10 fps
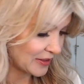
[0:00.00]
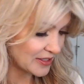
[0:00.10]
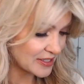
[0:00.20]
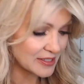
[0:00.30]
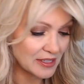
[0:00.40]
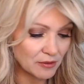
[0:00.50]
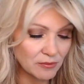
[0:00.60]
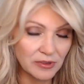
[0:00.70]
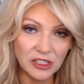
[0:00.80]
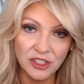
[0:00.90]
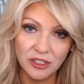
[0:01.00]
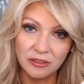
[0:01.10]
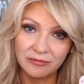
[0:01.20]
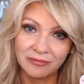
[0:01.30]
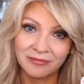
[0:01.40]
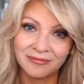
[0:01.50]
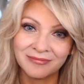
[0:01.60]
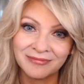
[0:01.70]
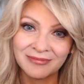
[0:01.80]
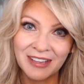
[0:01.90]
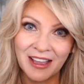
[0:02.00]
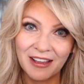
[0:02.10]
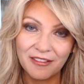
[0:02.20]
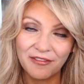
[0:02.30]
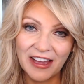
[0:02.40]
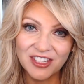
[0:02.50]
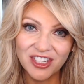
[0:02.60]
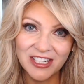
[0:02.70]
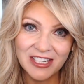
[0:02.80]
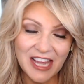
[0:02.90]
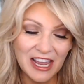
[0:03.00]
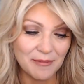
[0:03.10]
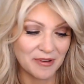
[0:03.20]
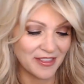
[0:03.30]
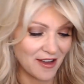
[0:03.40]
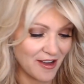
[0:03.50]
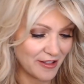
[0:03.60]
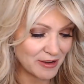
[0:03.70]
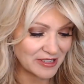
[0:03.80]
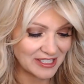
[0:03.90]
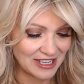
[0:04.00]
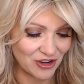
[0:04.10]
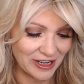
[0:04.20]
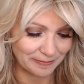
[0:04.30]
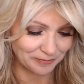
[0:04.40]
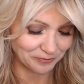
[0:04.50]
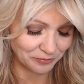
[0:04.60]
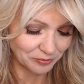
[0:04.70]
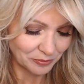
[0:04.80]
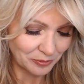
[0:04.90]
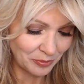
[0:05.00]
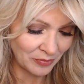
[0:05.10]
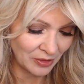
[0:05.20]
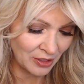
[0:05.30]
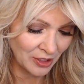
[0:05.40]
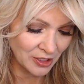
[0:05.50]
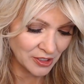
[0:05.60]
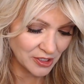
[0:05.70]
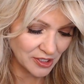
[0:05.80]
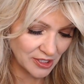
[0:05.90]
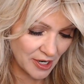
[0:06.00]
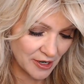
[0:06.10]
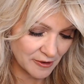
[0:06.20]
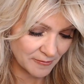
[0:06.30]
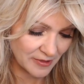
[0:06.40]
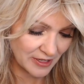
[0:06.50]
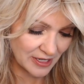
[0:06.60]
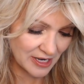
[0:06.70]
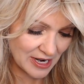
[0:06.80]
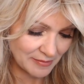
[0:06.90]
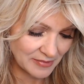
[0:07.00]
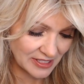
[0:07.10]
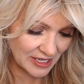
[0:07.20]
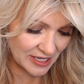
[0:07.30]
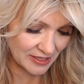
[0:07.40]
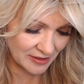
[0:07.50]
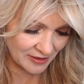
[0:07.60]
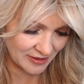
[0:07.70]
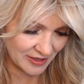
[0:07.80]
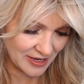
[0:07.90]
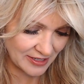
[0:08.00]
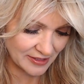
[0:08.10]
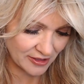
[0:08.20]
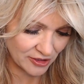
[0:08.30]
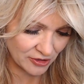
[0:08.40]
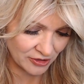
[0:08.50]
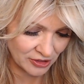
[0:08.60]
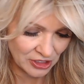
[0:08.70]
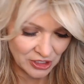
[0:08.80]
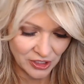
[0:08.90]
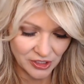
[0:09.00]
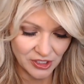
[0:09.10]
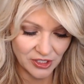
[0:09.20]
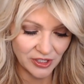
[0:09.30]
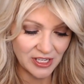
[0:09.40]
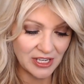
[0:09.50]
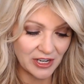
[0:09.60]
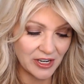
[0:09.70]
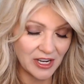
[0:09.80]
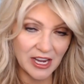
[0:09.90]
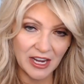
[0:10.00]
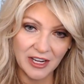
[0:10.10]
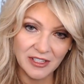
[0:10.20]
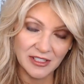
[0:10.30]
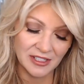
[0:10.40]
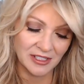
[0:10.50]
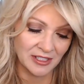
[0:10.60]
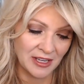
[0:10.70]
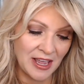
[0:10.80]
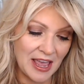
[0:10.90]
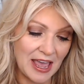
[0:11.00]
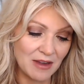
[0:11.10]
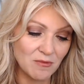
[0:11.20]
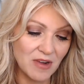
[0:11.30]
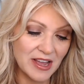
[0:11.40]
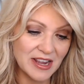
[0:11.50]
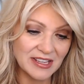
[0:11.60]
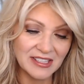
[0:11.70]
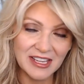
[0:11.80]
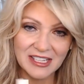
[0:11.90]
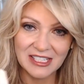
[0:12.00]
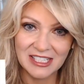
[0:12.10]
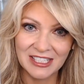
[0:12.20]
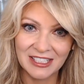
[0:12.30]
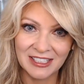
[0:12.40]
this is the original fashion tape, the Hollywood Secret. So it comes in a nice little sturdy carry case. And what is it?